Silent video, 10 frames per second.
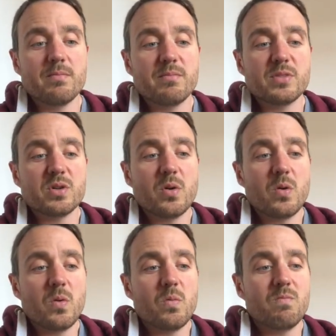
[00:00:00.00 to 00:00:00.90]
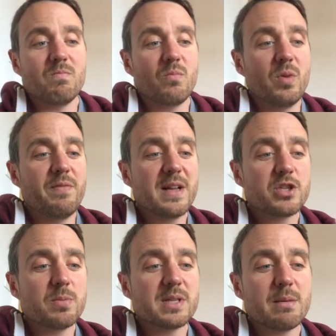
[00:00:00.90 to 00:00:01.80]
So with
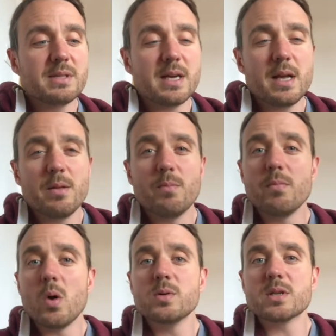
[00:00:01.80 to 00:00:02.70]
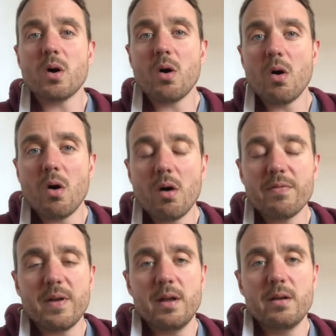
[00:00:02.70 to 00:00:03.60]
vegetables, I would say the most
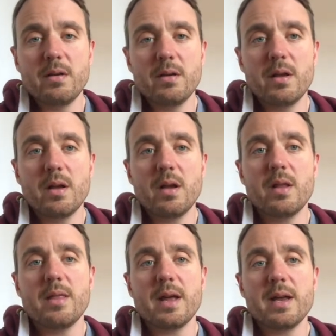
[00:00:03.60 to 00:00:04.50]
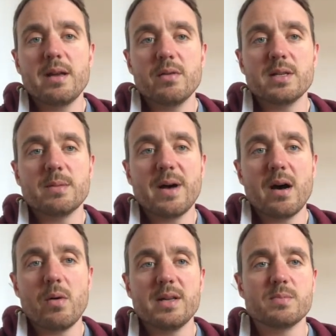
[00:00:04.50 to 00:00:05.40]
often that I hear this
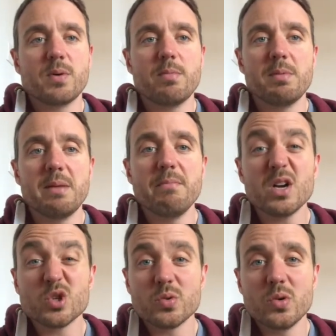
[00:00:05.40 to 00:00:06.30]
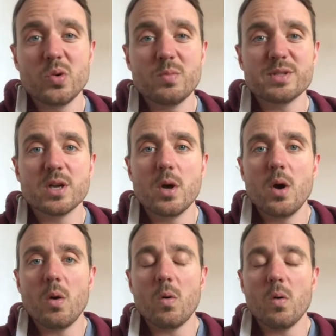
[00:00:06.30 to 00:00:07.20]
about is probably mushrooms
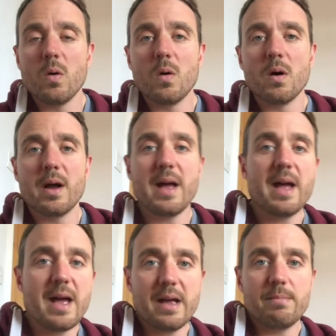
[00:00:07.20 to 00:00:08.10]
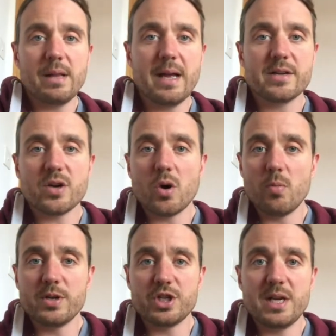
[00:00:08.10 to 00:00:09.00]
or eggplant,
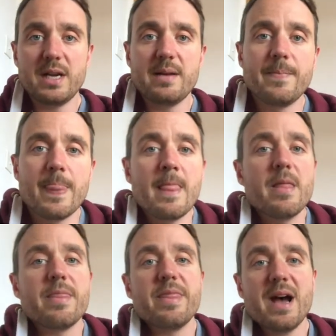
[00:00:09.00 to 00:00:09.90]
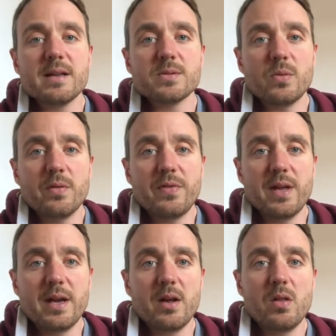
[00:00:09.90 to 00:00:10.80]
aubergine, that sort of
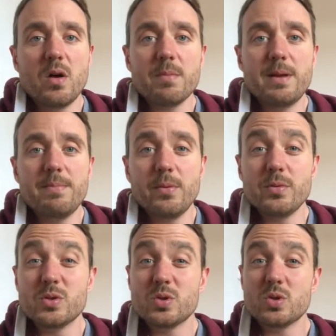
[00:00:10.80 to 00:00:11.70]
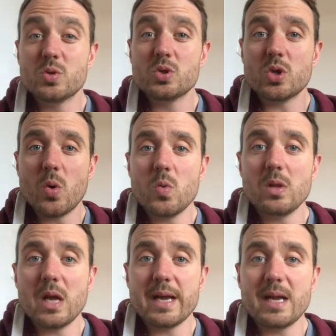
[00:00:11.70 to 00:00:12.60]
thing. A lot of people don't
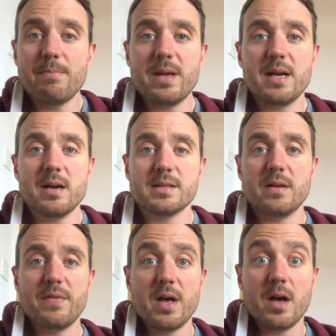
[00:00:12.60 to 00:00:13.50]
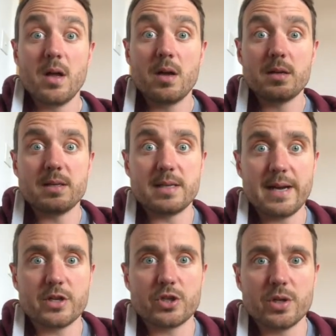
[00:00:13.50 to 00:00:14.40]
like it because of the
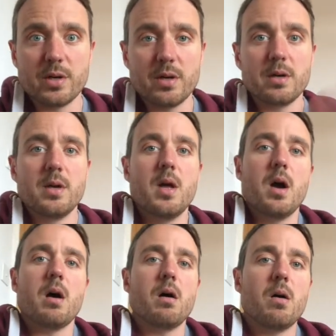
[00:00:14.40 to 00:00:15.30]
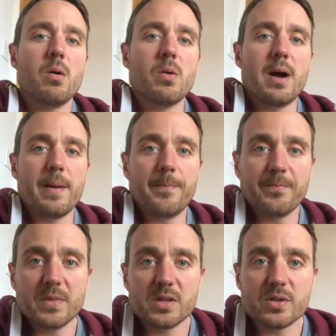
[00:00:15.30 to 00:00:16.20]
texture. All right,
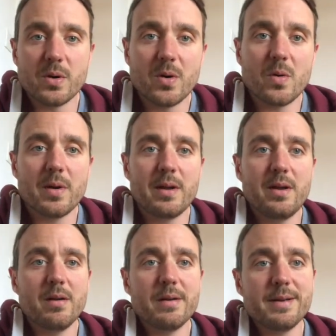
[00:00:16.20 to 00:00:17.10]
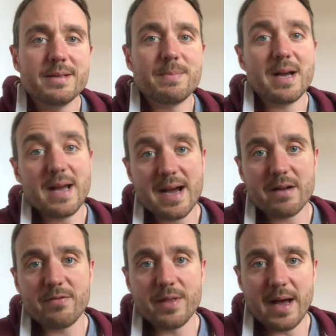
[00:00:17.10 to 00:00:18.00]
so here is my hack
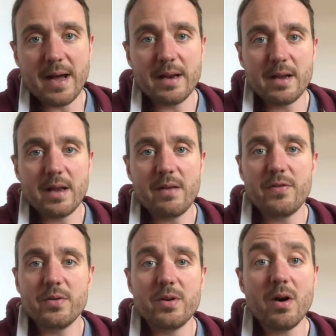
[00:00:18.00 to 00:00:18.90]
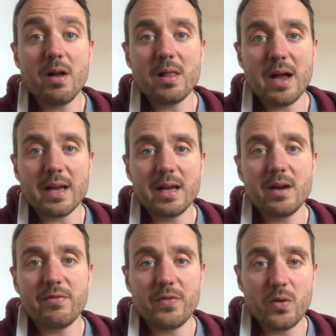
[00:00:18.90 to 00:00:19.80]
for that. If you're not liking a
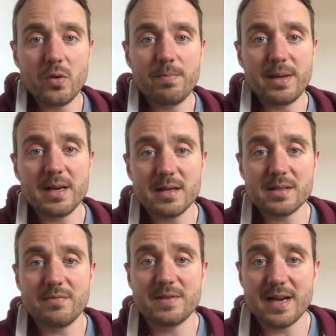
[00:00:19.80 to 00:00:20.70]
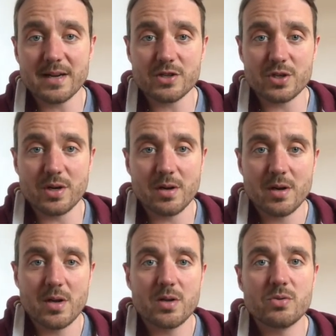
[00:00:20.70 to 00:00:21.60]
food because of texture,
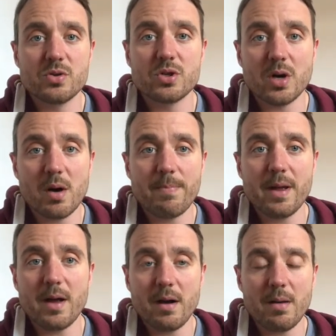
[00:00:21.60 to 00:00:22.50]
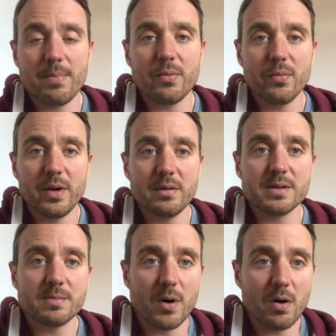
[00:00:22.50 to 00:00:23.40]
chop it up real
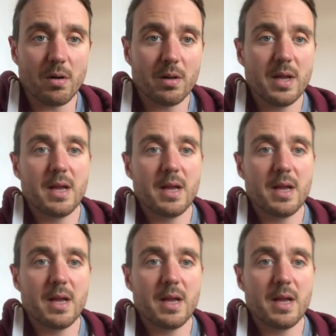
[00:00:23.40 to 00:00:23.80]
small.